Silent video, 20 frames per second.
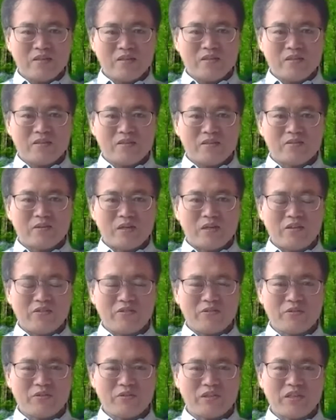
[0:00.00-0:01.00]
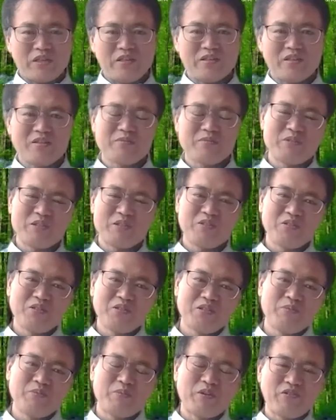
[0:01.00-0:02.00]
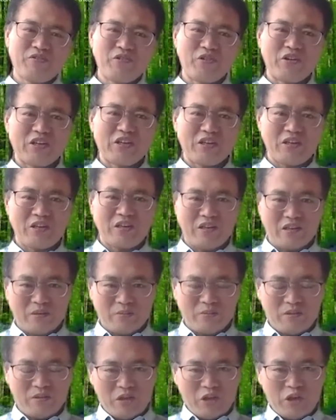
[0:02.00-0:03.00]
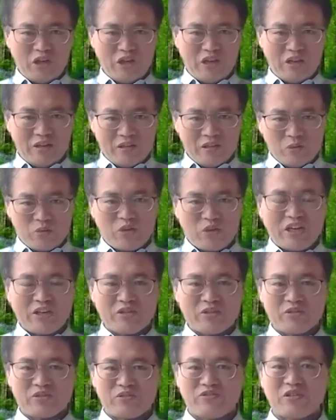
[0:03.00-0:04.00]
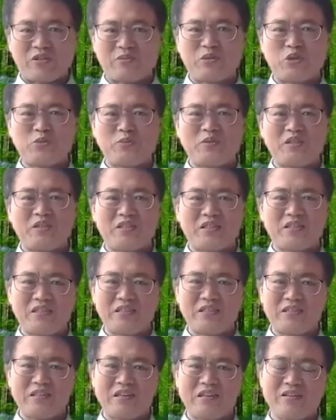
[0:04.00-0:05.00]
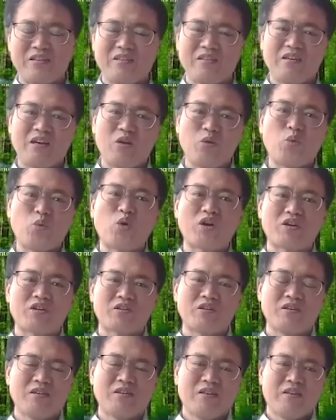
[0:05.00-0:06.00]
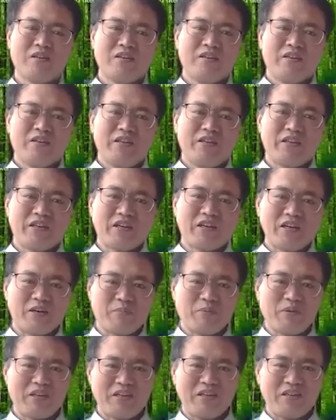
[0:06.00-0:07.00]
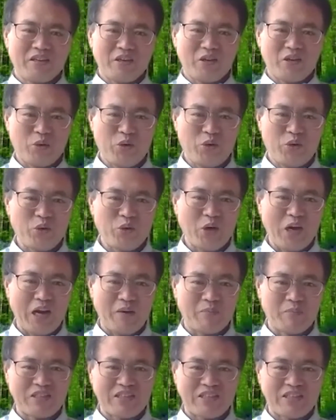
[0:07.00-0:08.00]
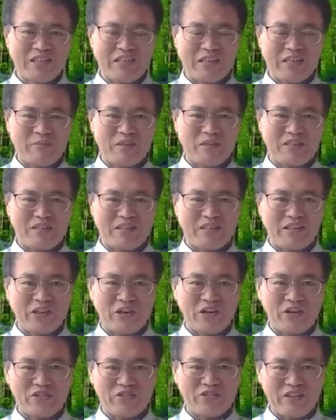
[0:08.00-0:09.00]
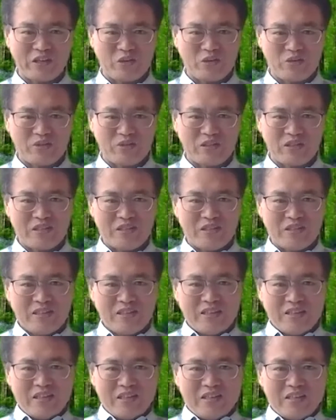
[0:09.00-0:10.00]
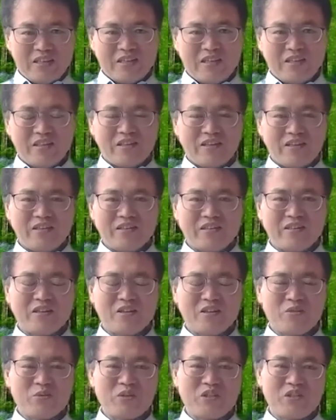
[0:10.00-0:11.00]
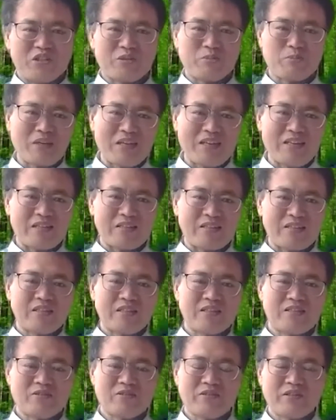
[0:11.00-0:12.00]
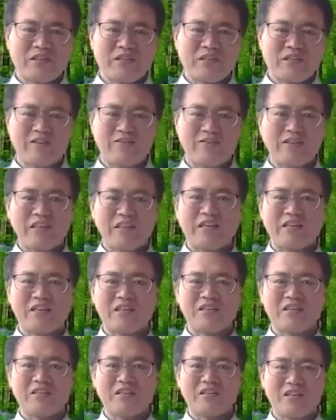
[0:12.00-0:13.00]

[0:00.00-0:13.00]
So I have to say, you see, before I graduated from UBC, I work in a company called Hugh Hamilton Limited in North Vancouver. And then we split. We have another